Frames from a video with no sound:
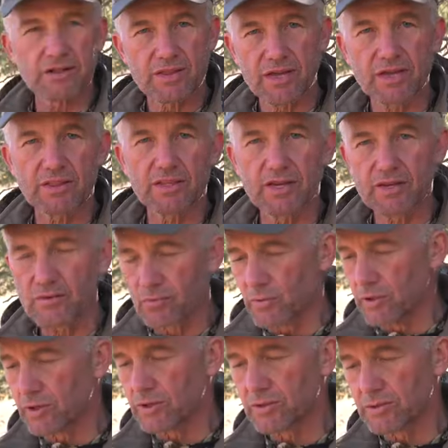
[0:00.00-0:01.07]
thing that
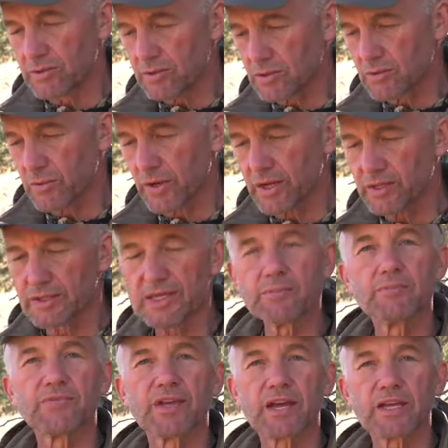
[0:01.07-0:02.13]
will quickly
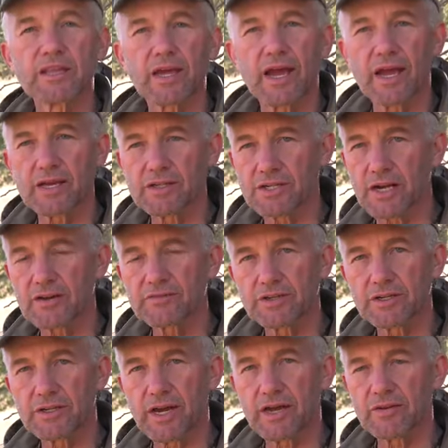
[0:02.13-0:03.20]
take the edge off
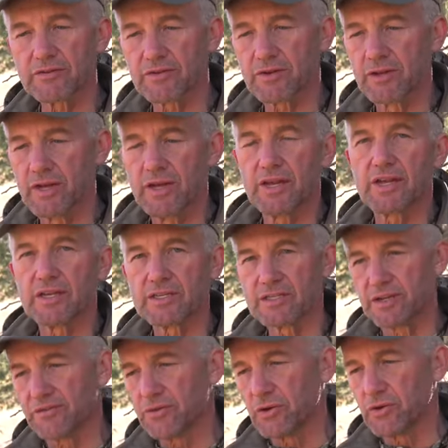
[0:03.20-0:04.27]
your knife is
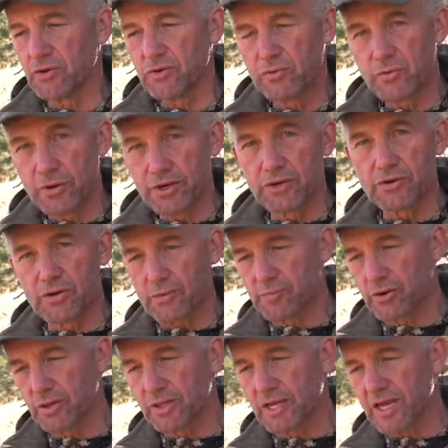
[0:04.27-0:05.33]
when you are
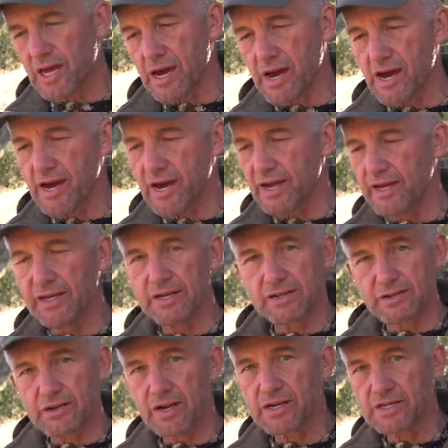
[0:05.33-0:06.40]
pulling hide,
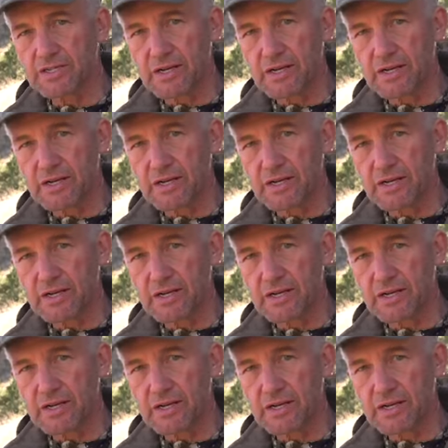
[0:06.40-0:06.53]
trying to